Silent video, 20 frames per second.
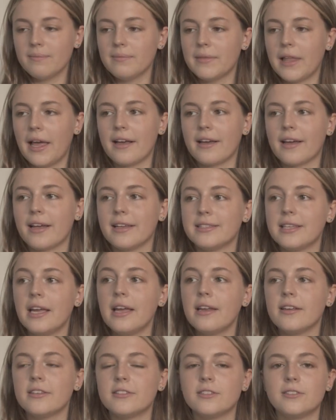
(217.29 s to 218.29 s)
like I
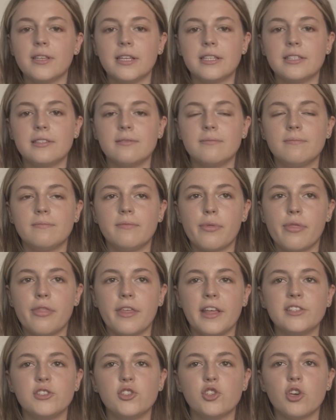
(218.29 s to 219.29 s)
said, it
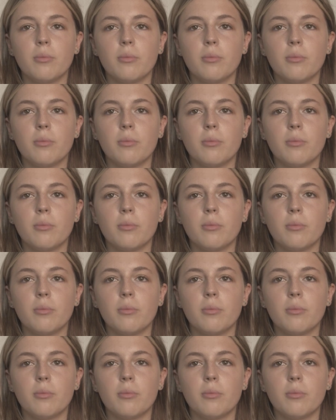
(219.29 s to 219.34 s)
thins